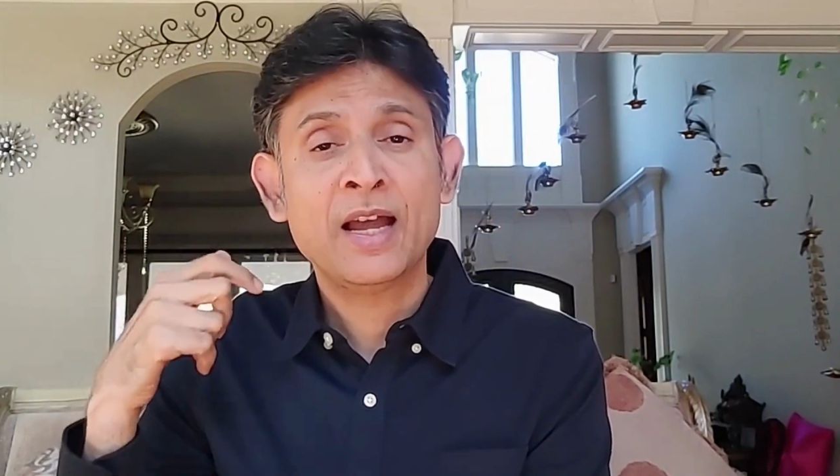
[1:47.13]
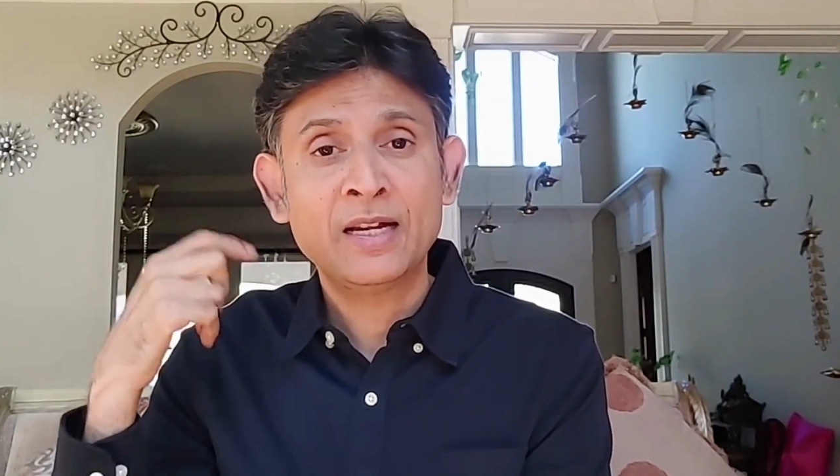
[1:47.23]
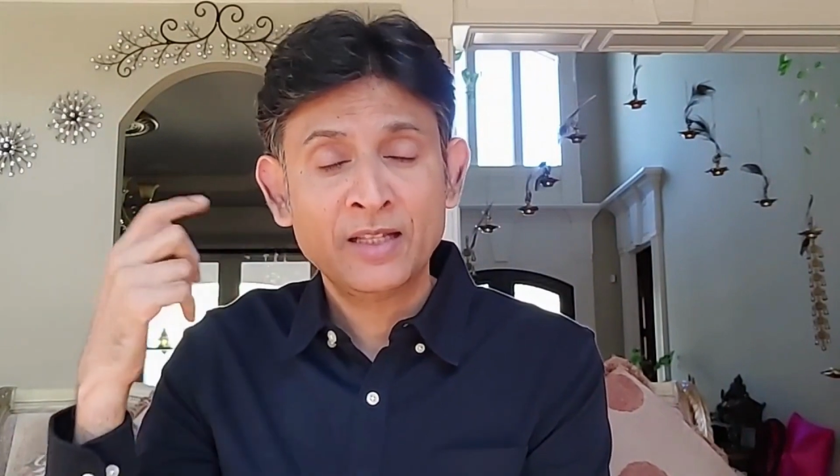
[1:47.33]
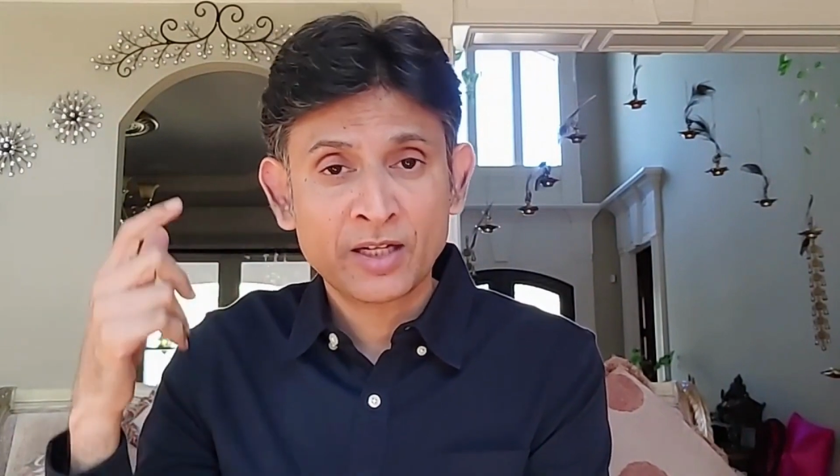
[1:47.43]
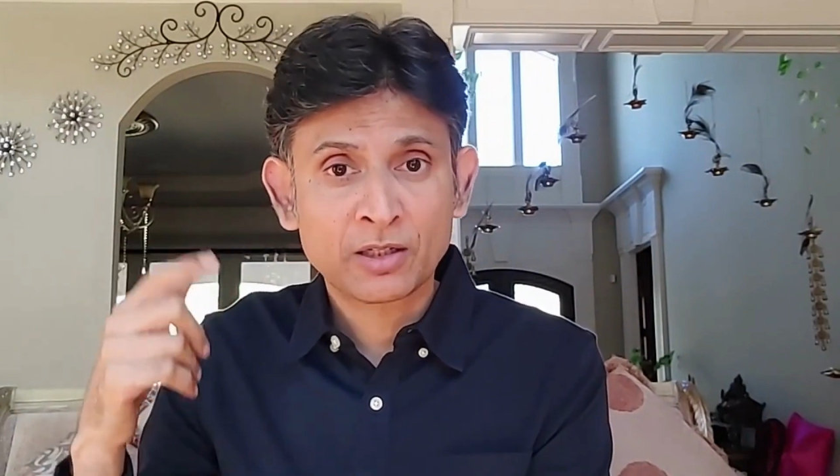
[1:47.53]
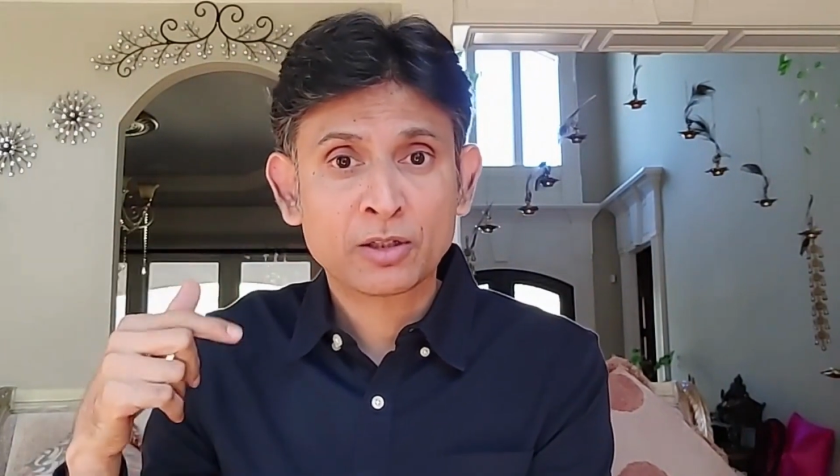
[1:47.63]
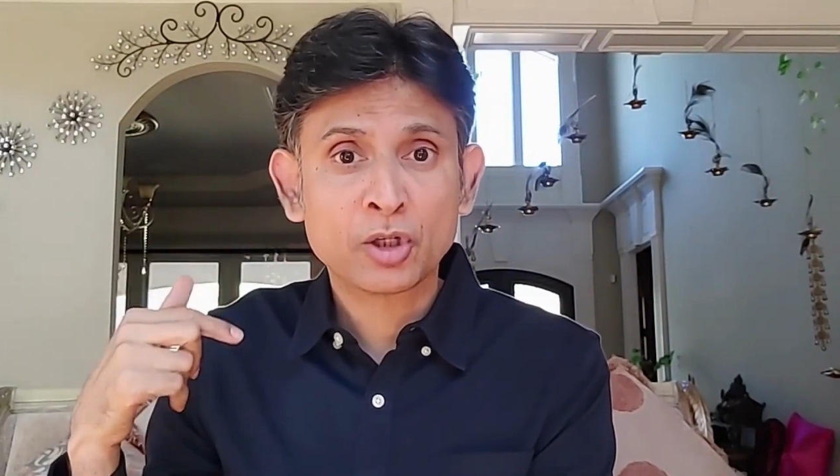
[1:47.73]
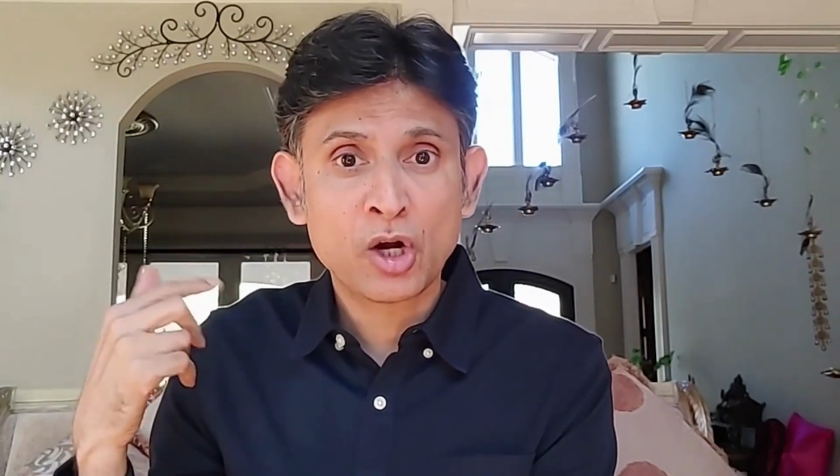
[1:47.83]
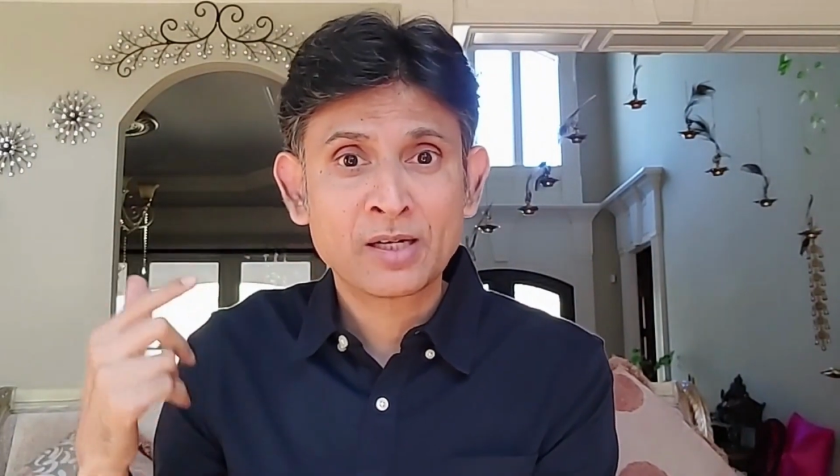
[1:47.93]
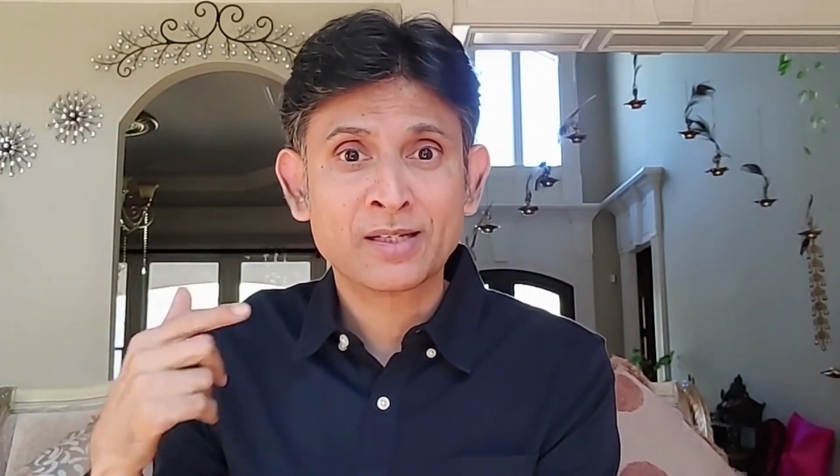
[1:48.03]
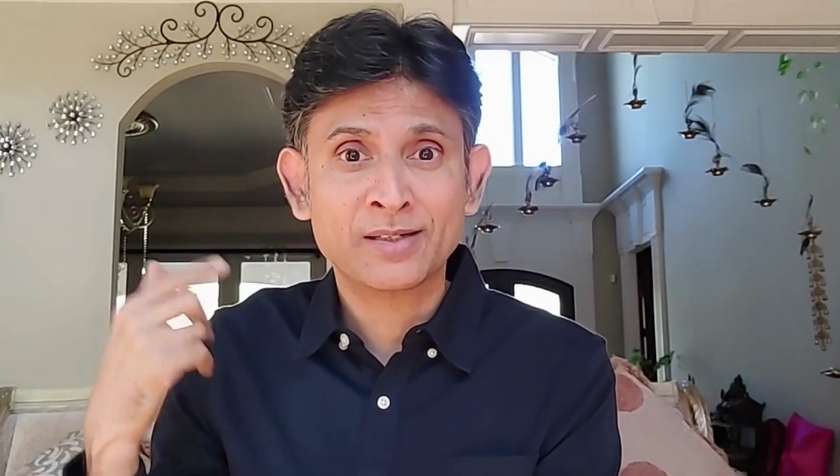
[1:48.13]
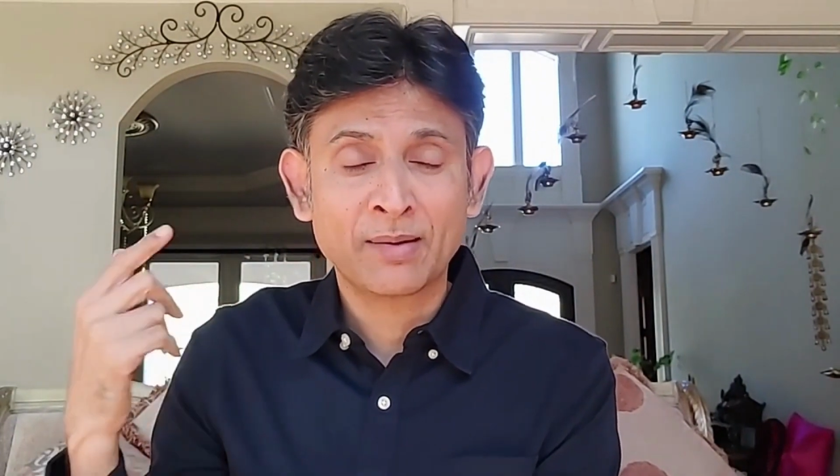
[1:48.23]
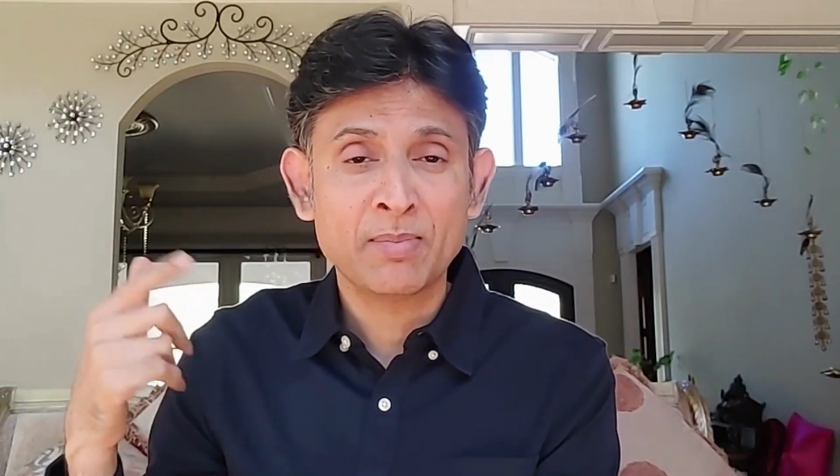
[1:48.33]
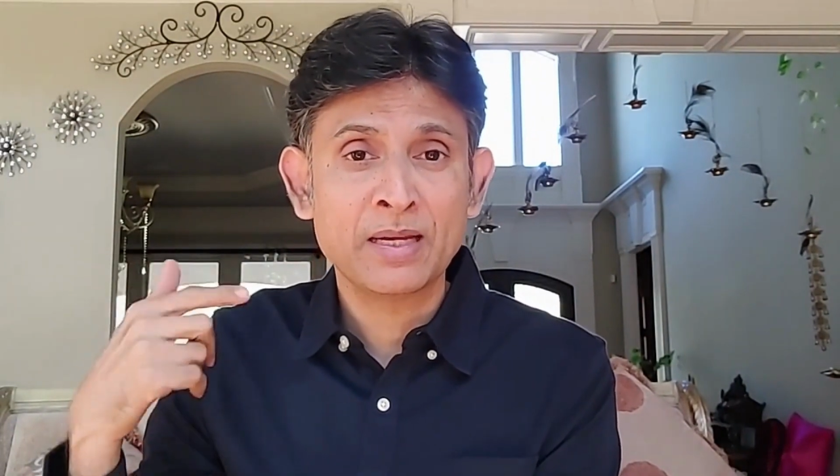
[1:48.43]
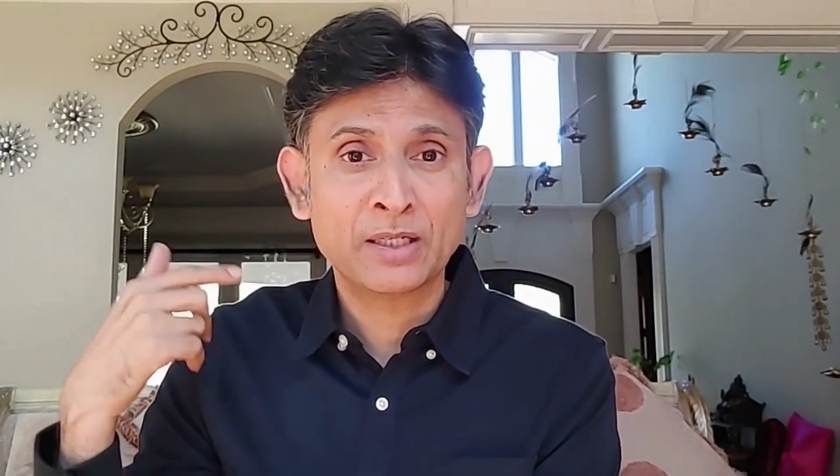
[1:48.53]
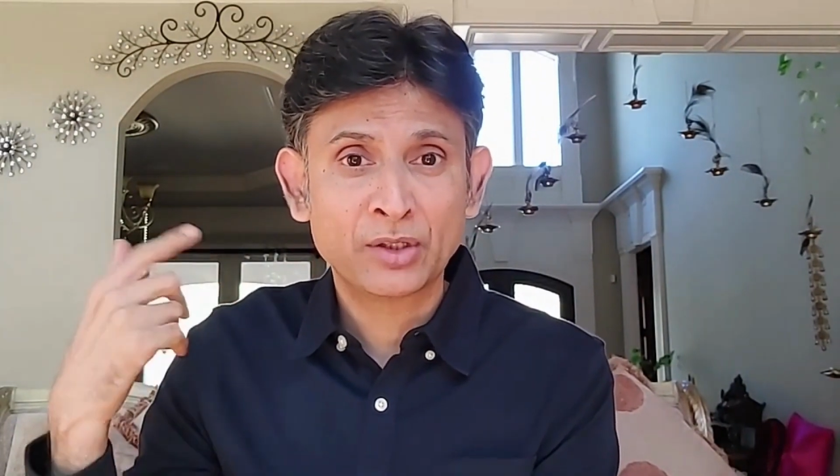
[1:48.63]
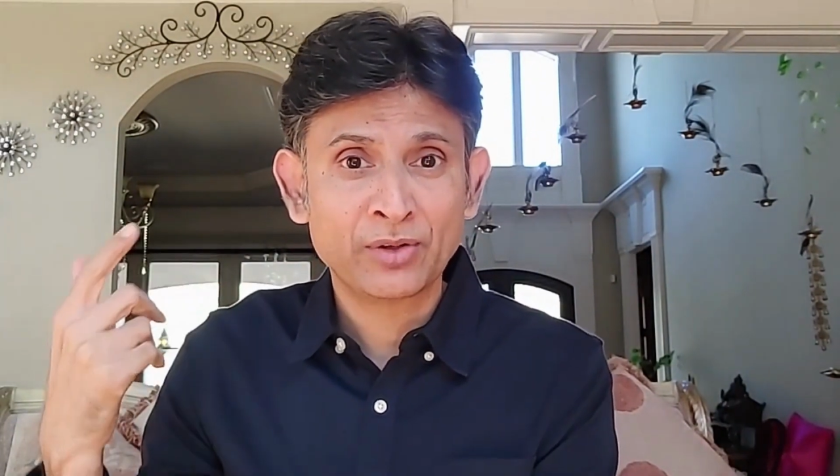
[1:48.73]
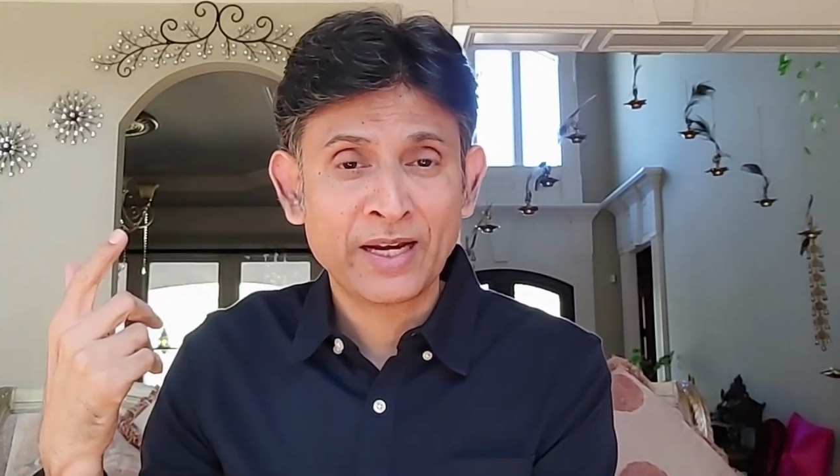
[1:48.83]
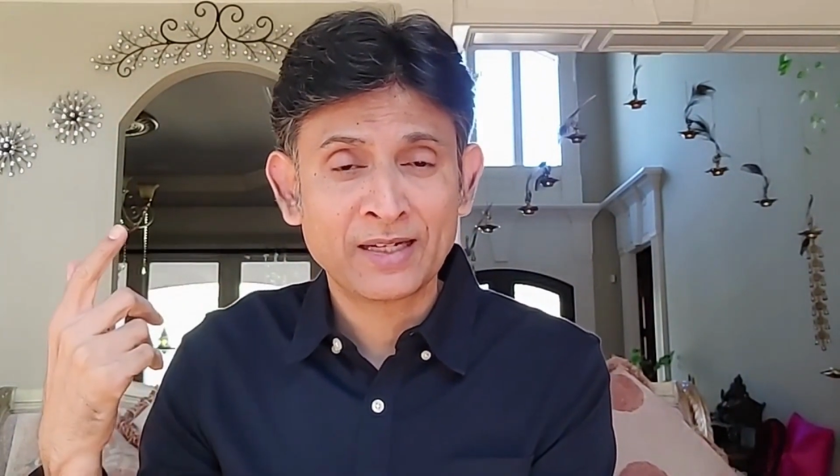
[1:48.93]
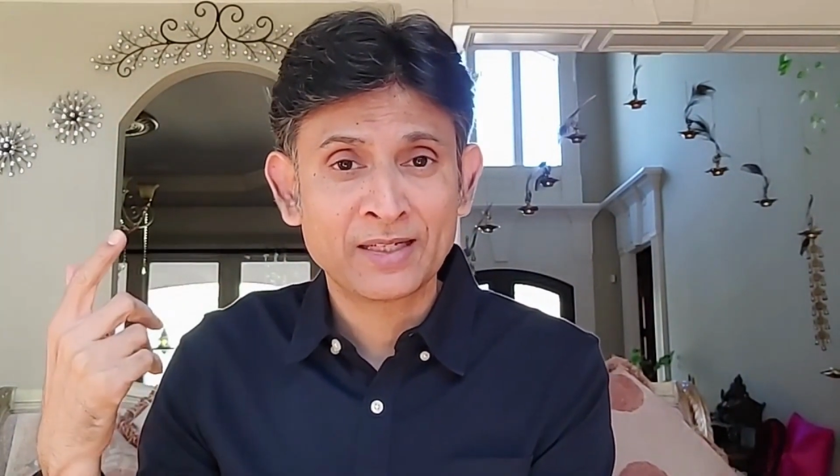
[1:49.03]
and there are thoughts that are being
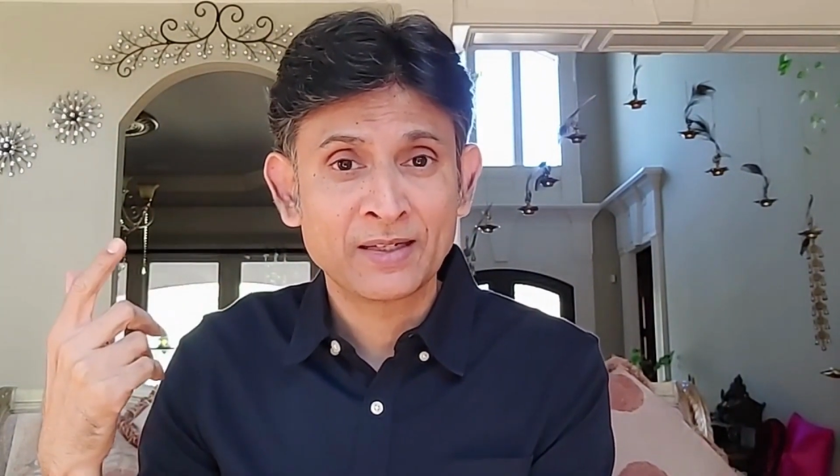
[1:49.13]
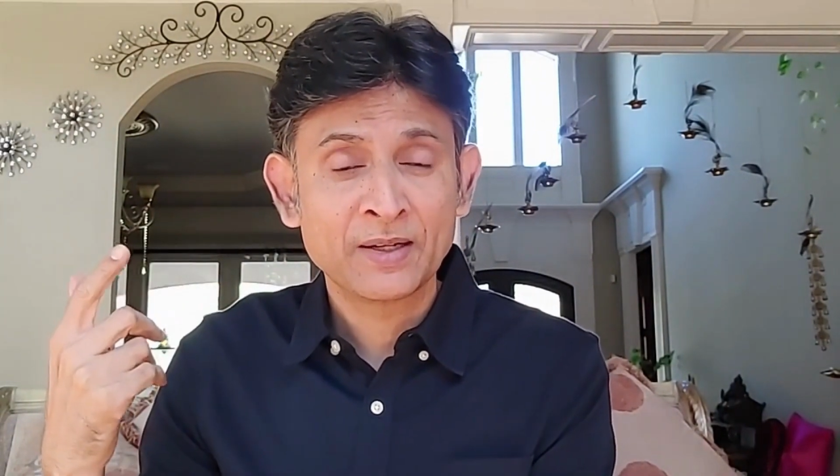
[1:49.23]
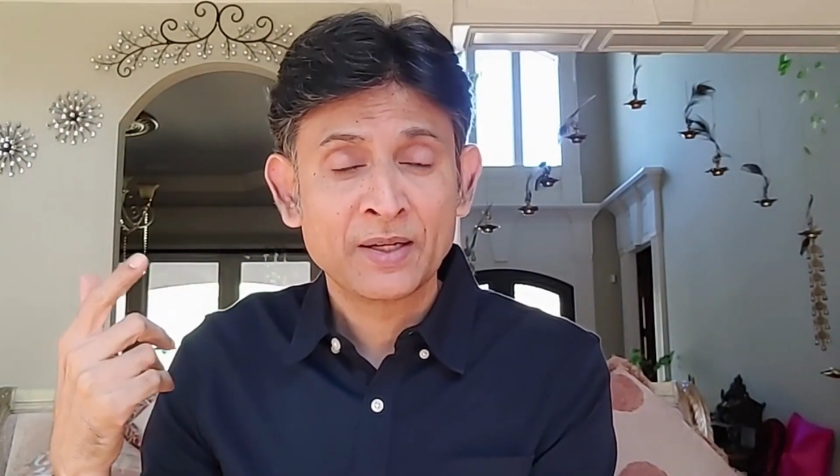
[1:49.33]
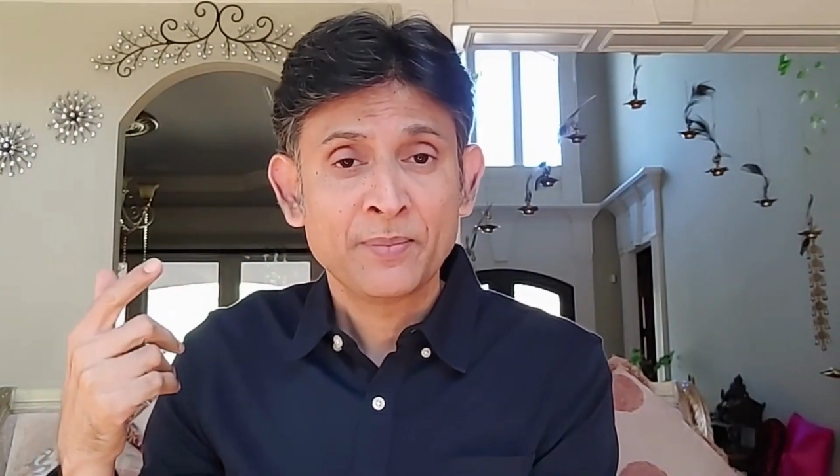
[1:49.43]
created.